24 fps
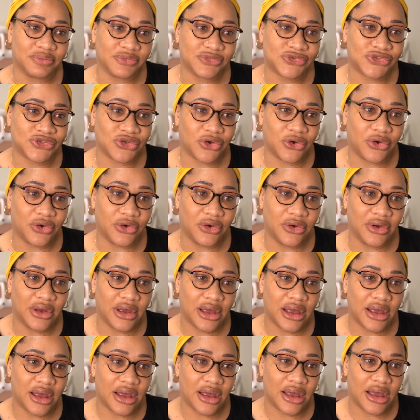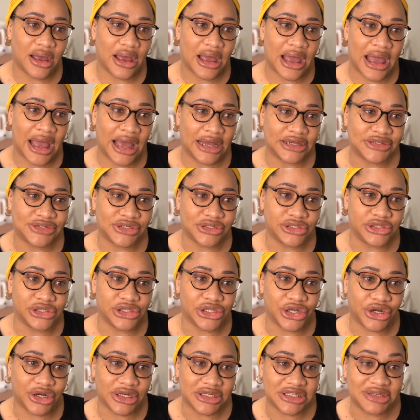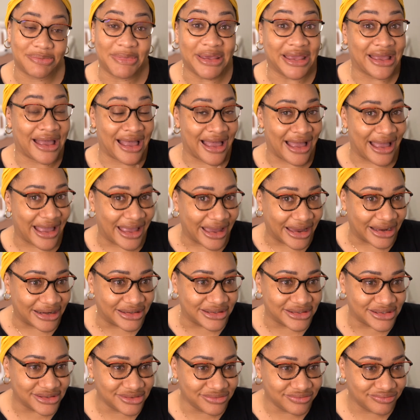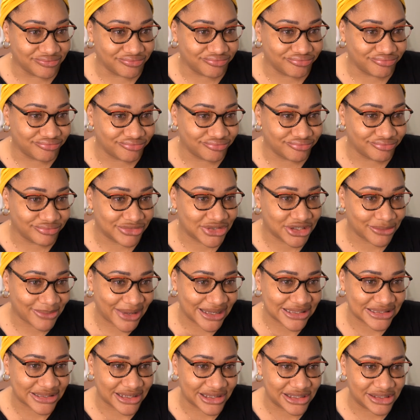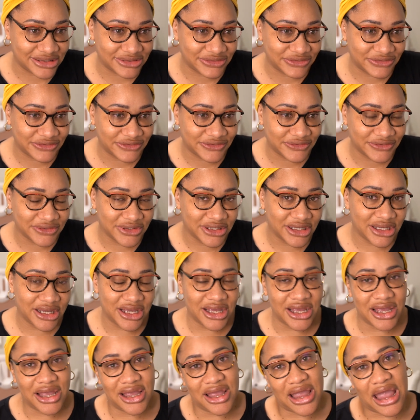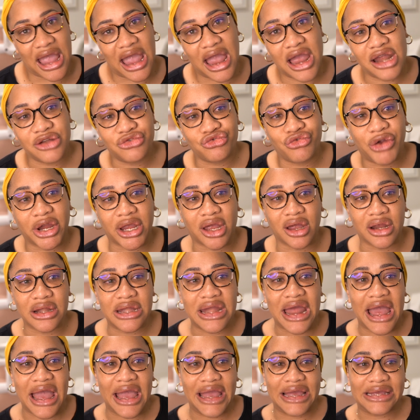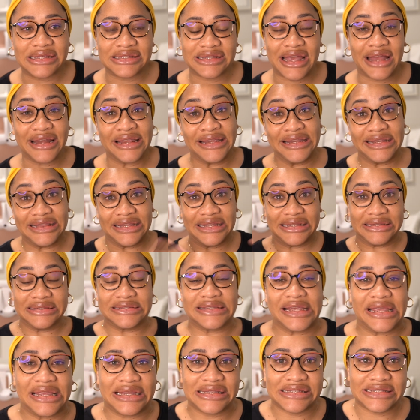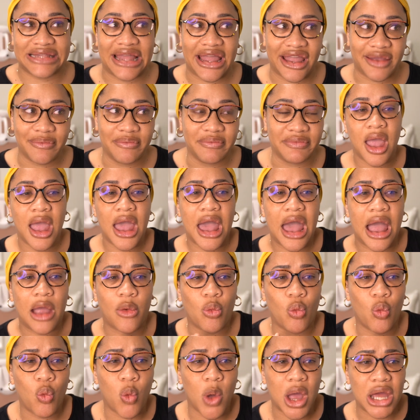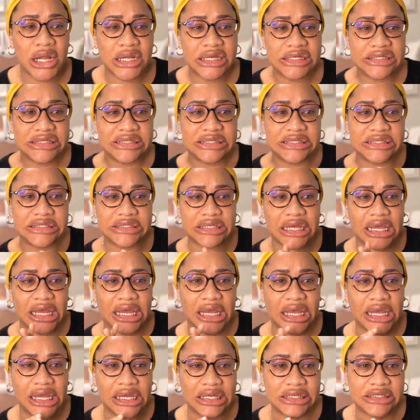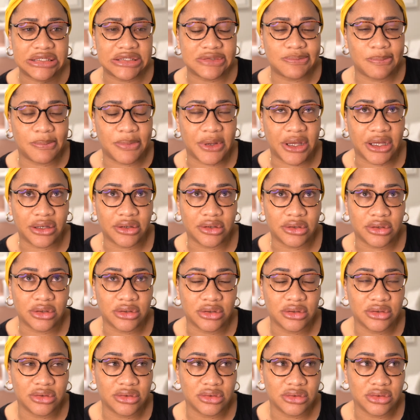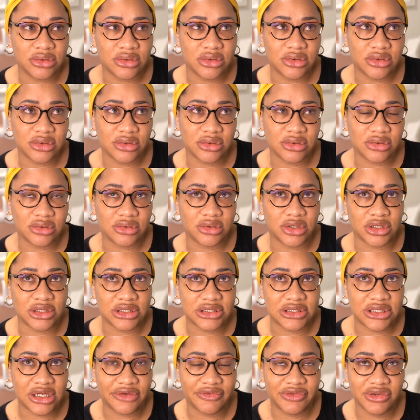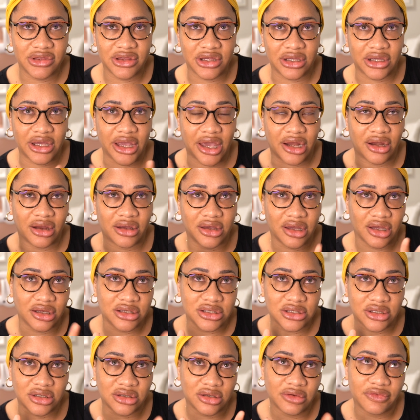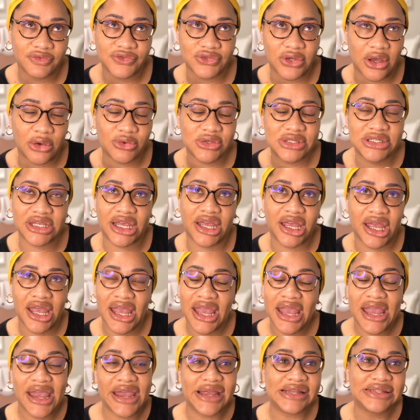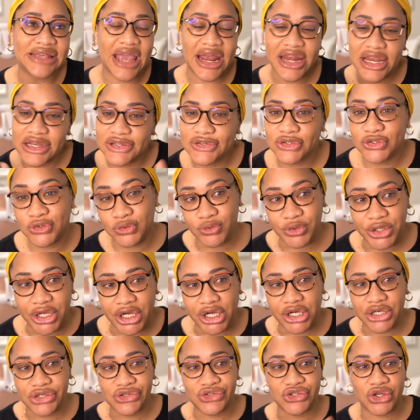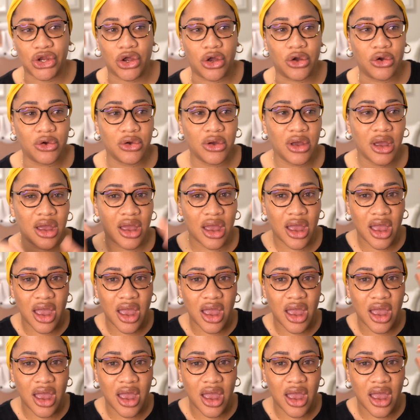So I had to learn to be kind to myself and recognize that healing takes time. I want to say it's been, because everything kind of kicked off, so I would say it's heading to 2 years now.